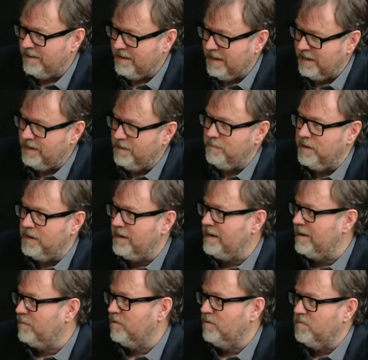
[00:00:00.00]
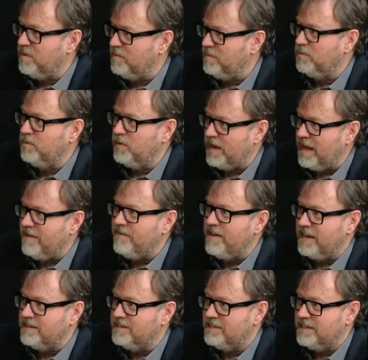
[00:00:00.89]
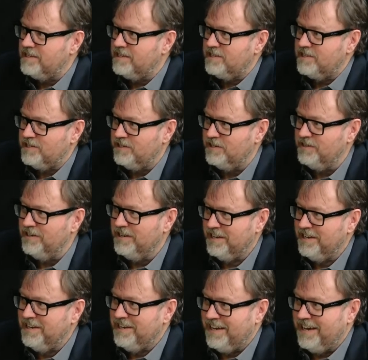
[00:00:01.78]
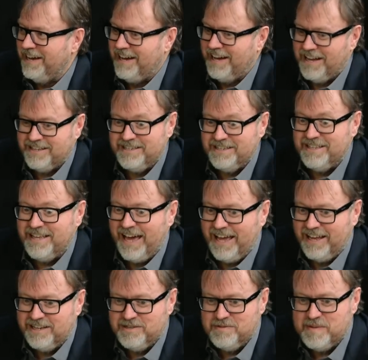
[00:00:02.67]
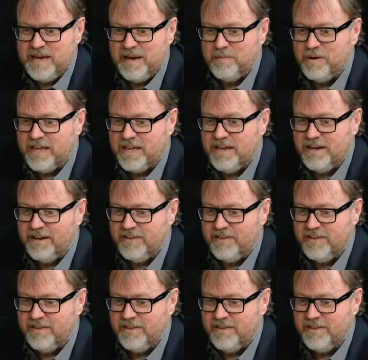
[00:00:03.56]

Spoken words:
limited number of people would have access to that to be able to get in